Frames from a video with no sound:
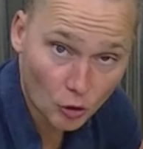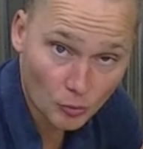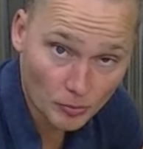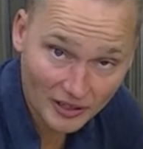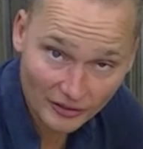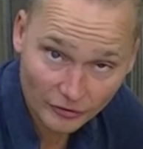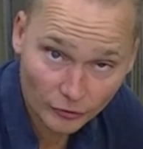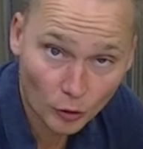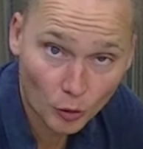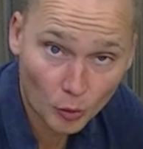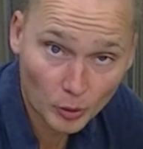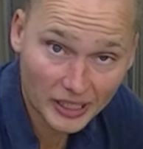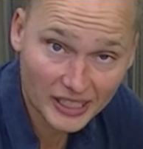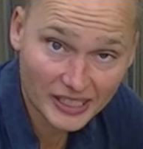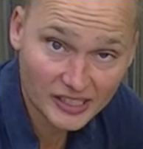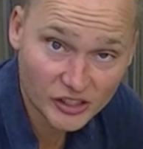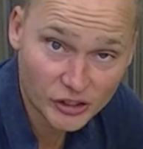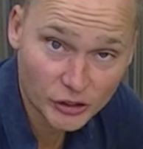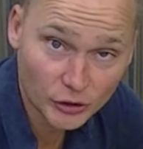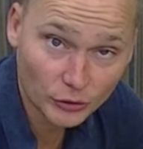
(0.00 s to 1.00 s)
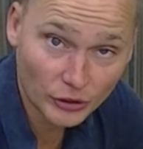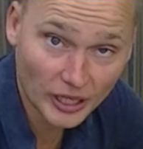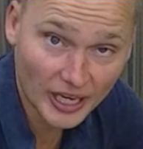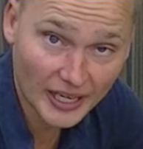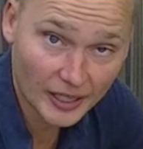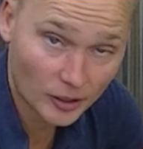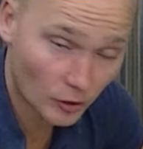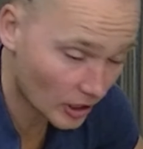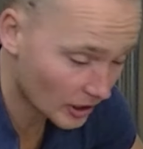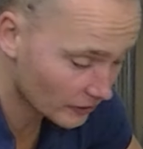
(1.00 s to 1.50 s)
before we can shoot the
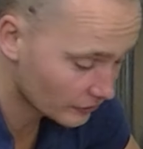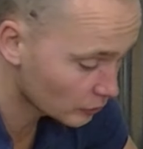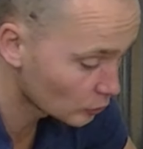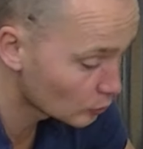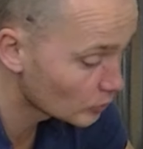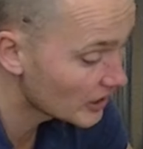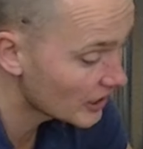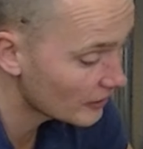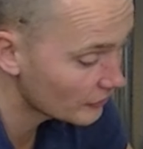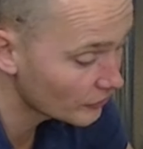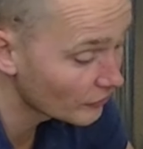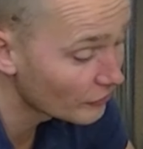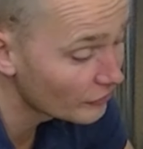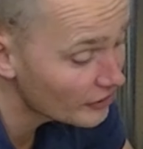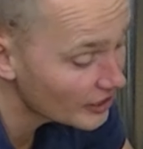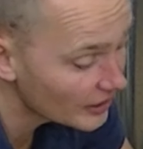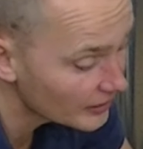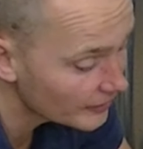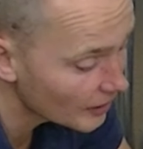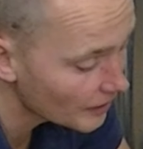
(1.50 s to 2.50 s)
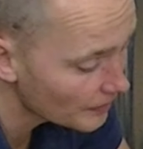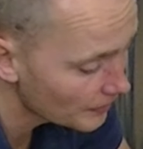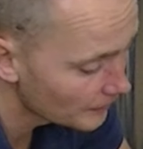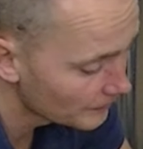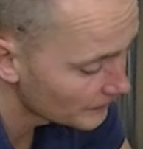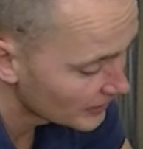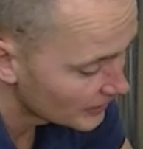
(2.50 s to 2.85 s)
air rifle, we have to fill it up.